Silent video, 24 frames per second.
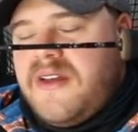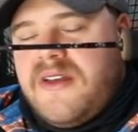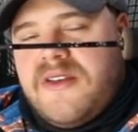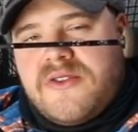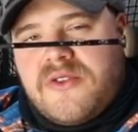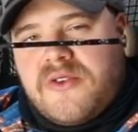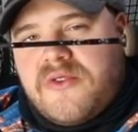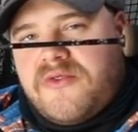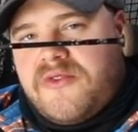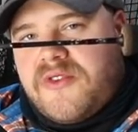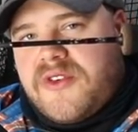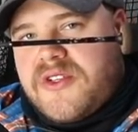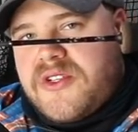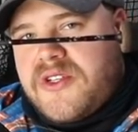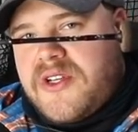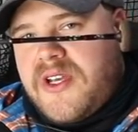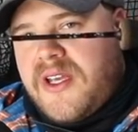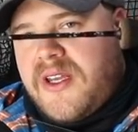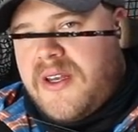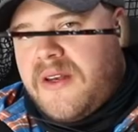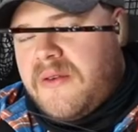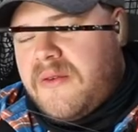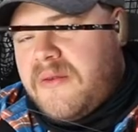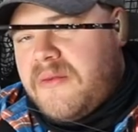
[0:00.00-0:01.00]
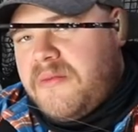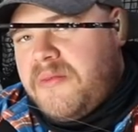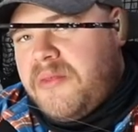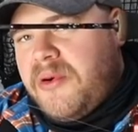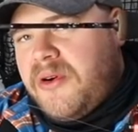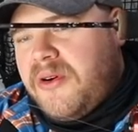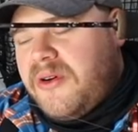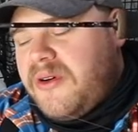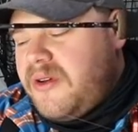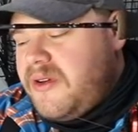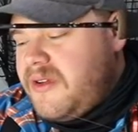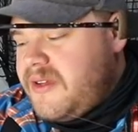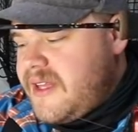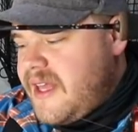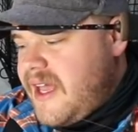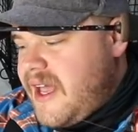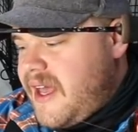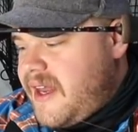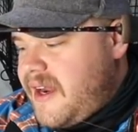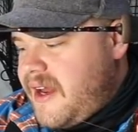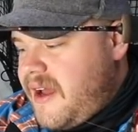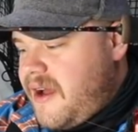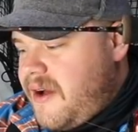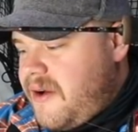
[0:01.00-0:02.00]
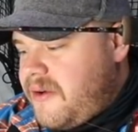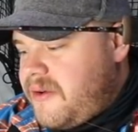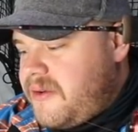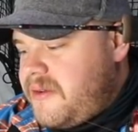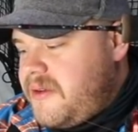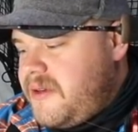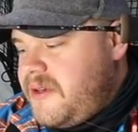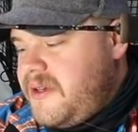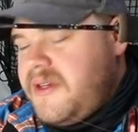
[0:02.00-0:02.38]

So fish can pull that out,